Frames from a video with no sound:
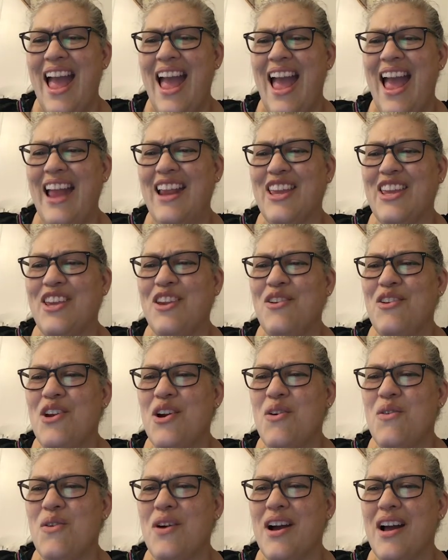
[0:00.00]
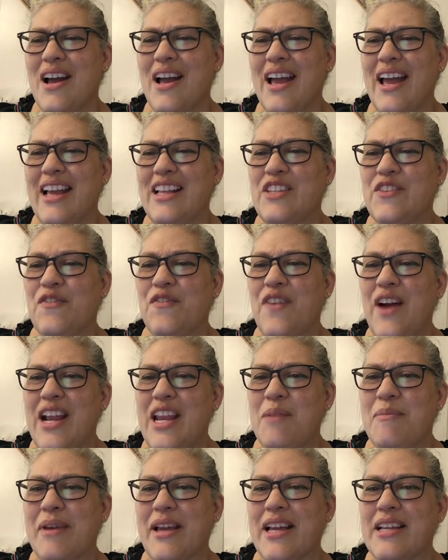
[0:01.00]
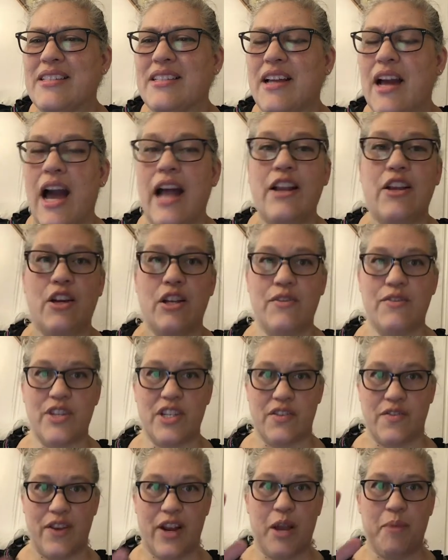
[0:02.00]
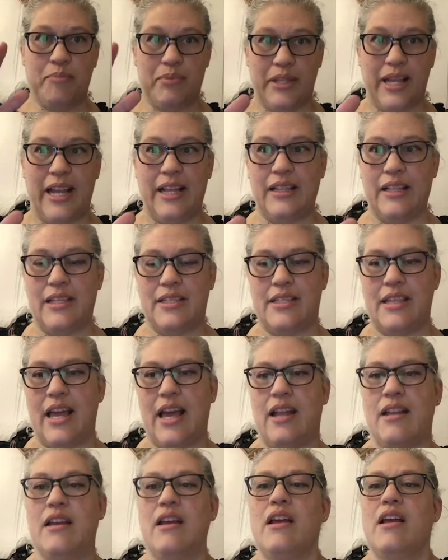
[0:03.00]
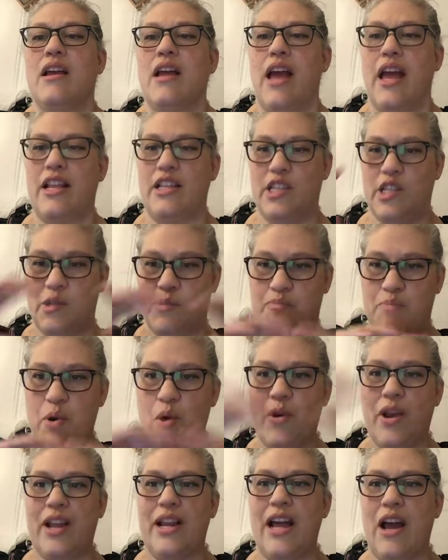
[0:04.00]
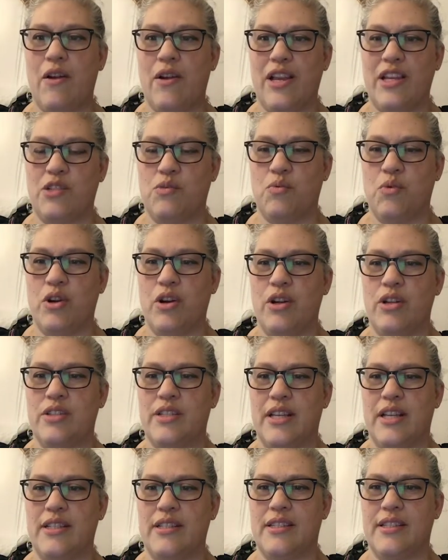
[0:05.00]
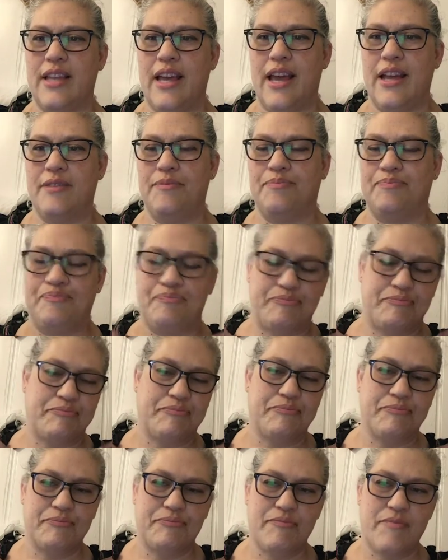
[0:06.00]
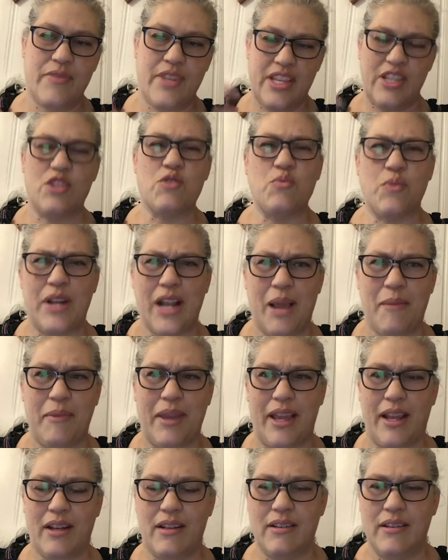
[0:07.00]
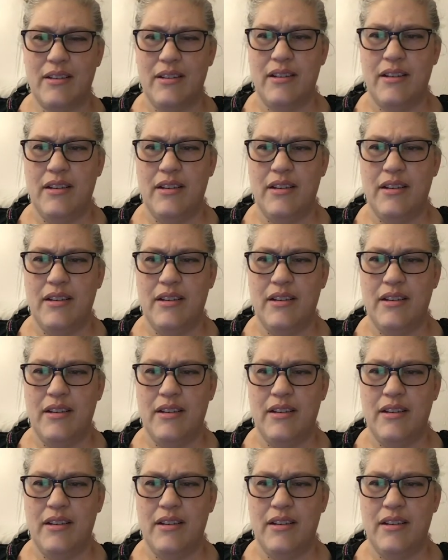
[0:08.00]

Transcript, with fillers: And, you know, it's funny because God could have just very plainly said and spoken out his words and said, this is what I mean.